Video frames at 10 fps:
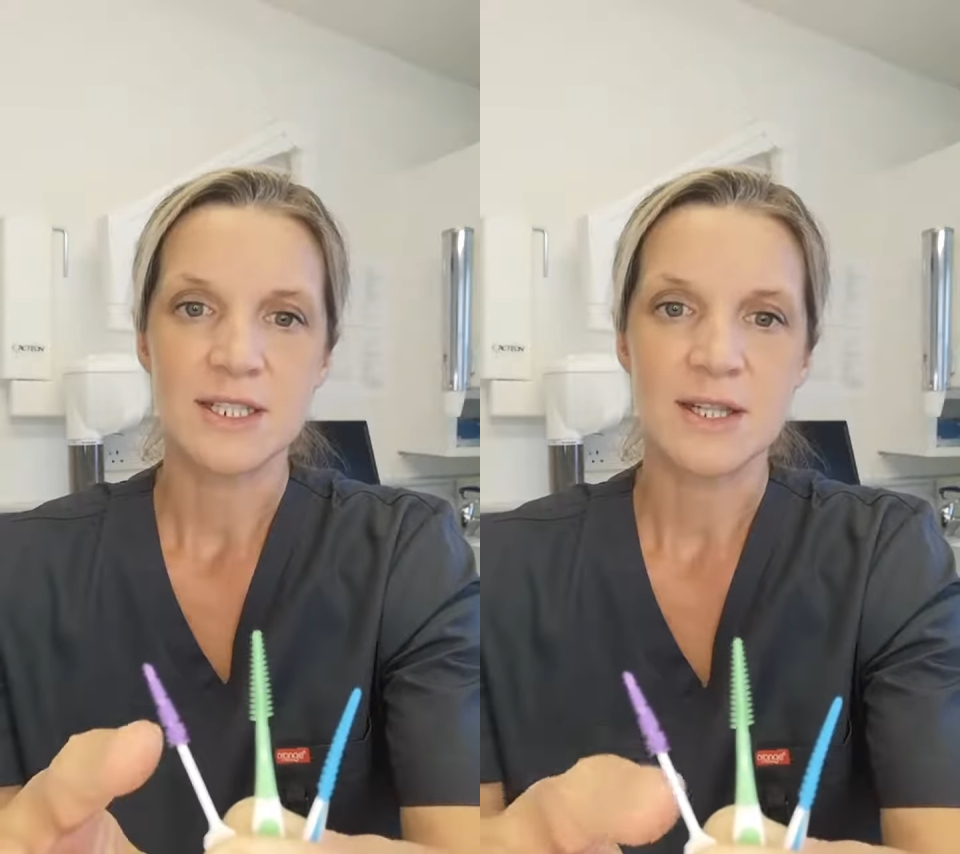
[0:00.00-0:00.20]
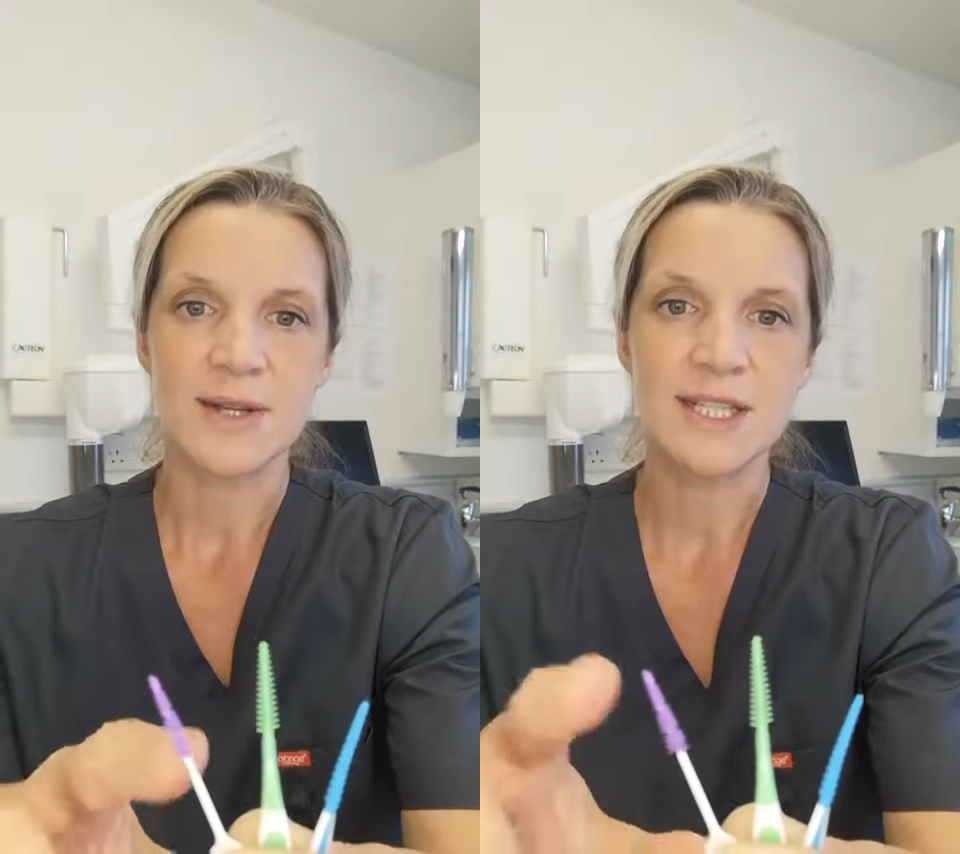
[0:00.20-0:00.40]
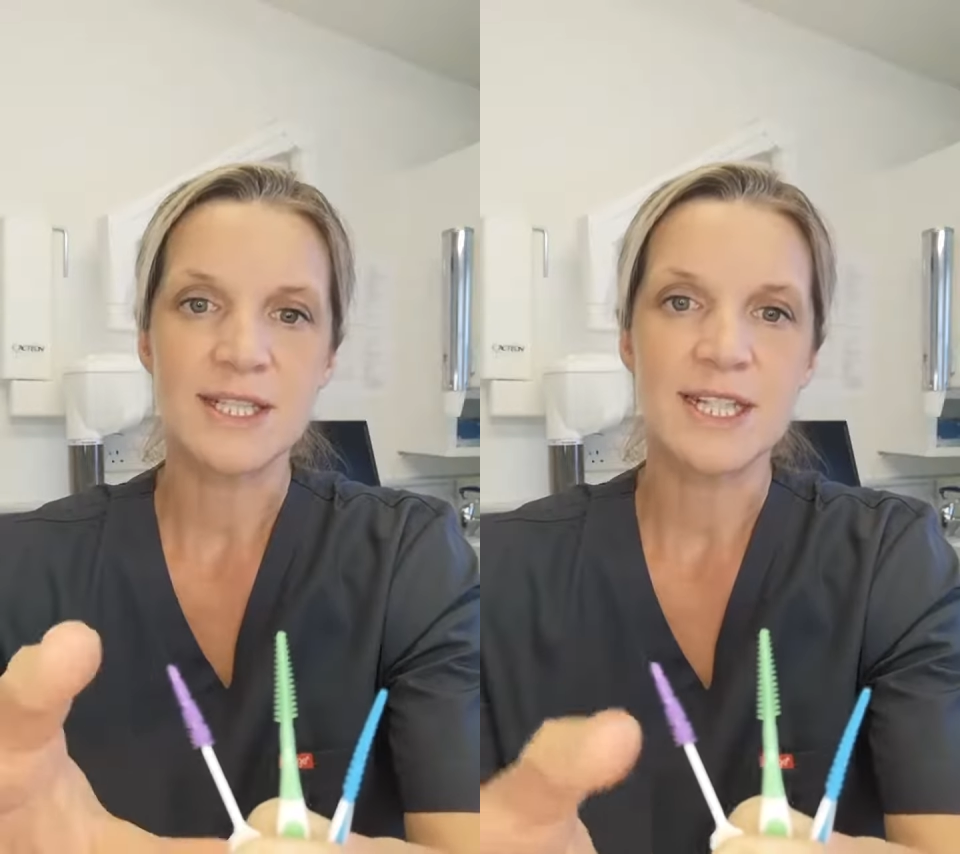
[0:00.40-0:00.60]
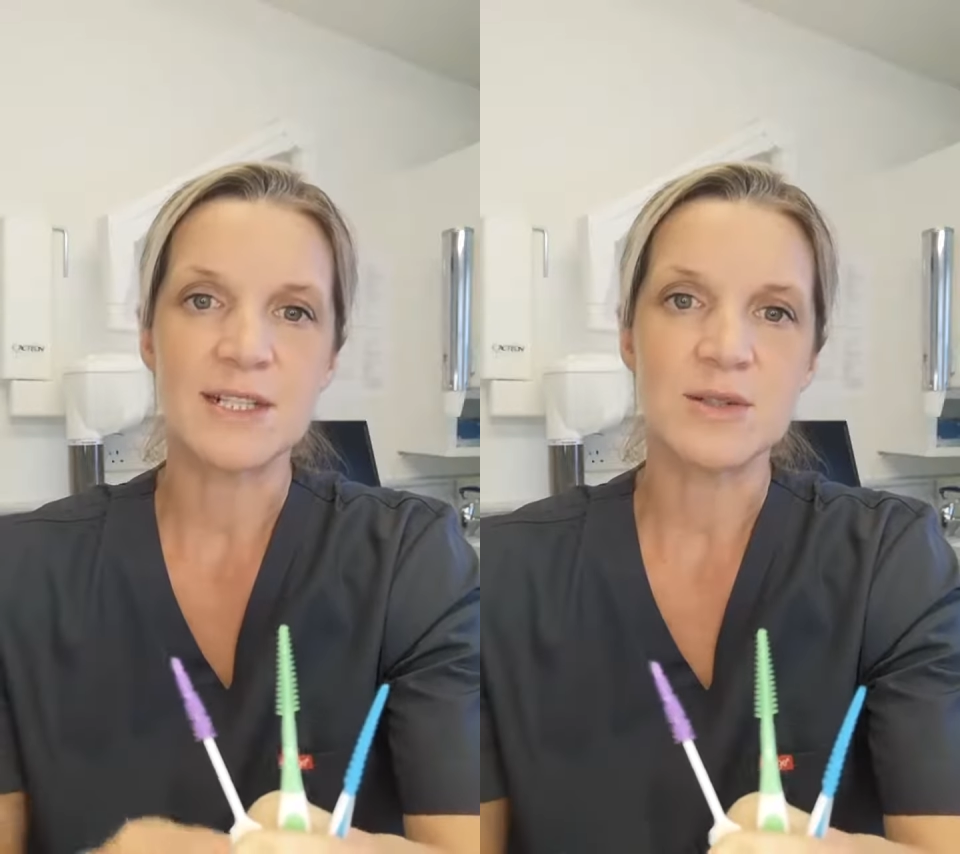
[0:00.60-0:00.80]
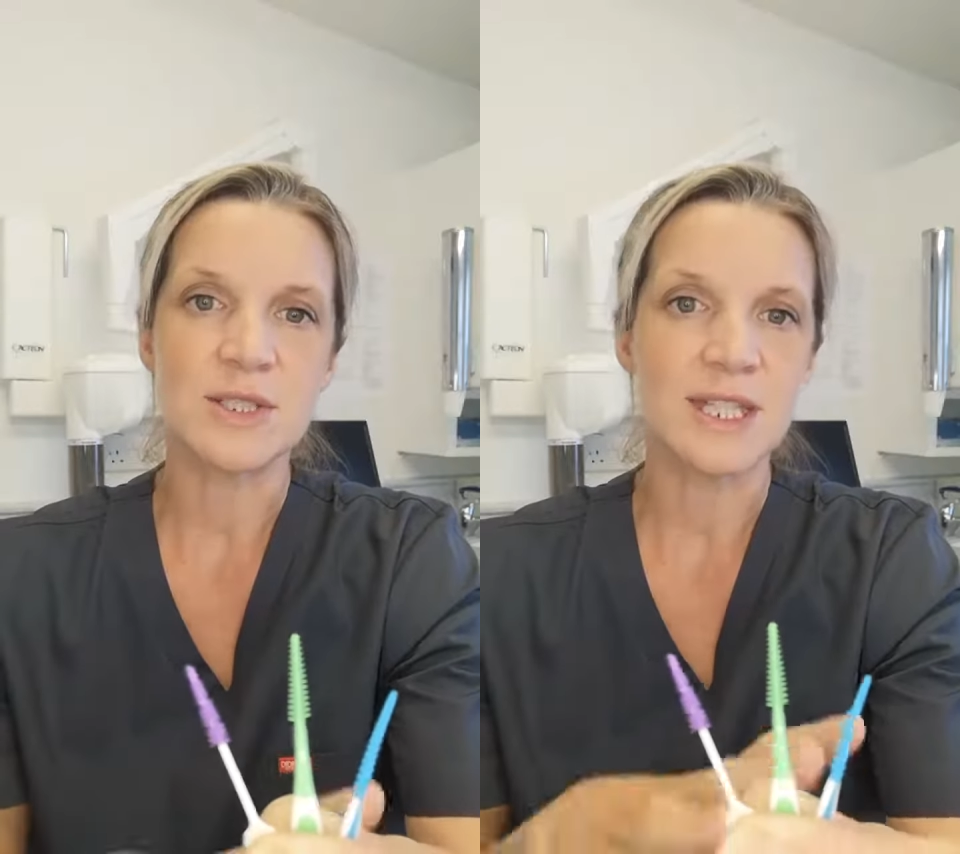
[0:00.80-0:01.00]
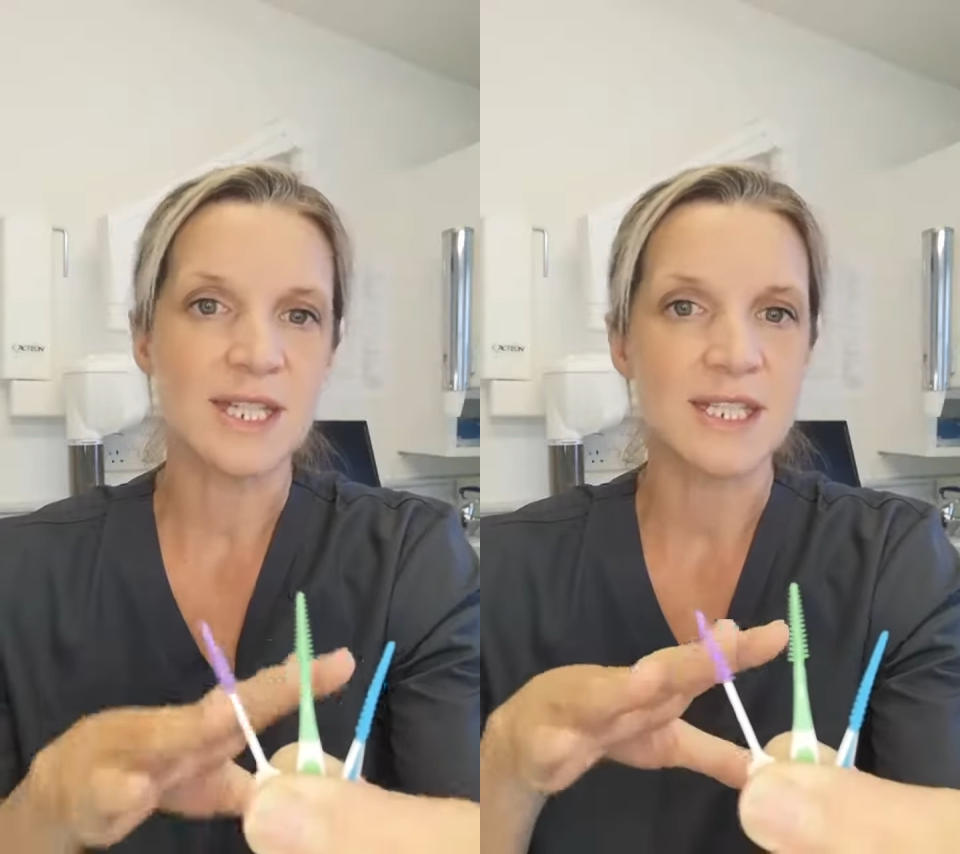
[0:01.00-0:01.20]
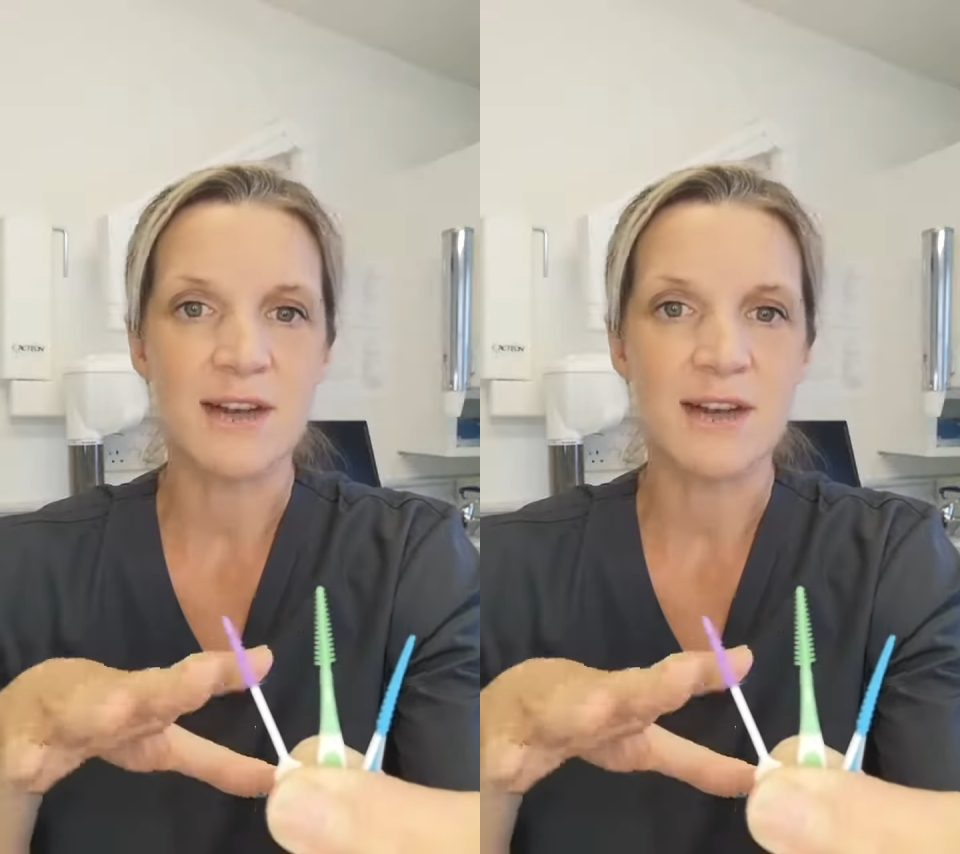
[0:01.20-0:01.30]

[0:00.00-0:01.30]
So interdental sticks